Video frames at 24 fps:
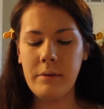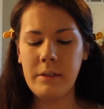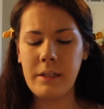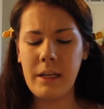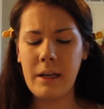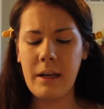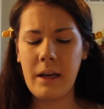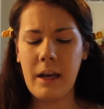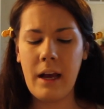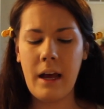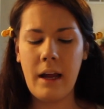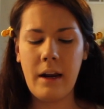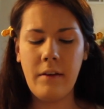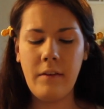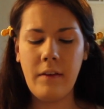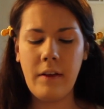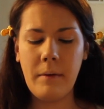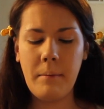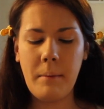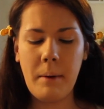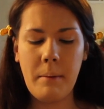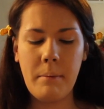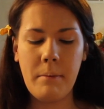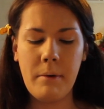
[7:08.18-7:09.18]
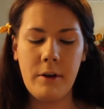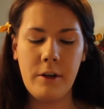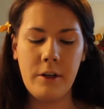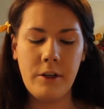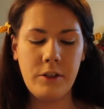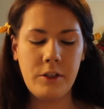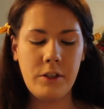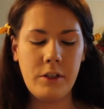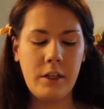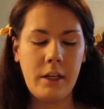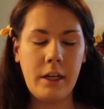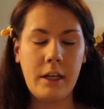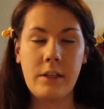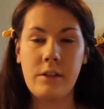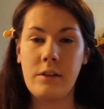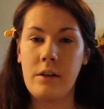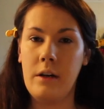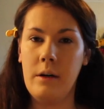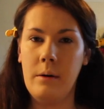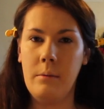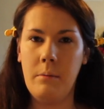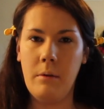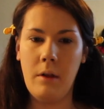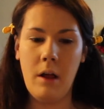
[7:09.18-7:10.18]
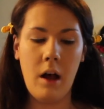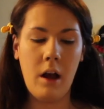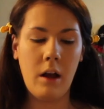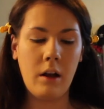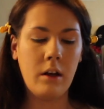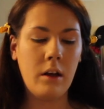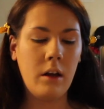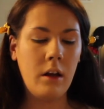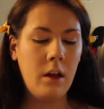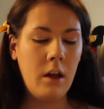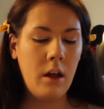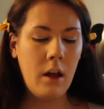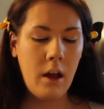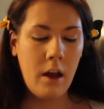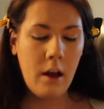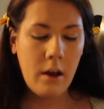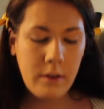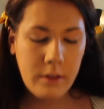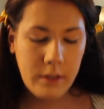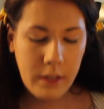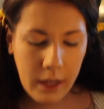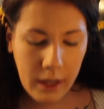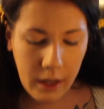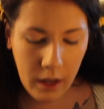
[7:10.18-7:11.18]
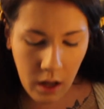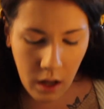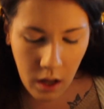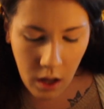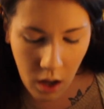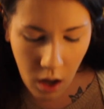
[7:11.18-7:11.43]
was like kind of like my push to like start a blog. I was like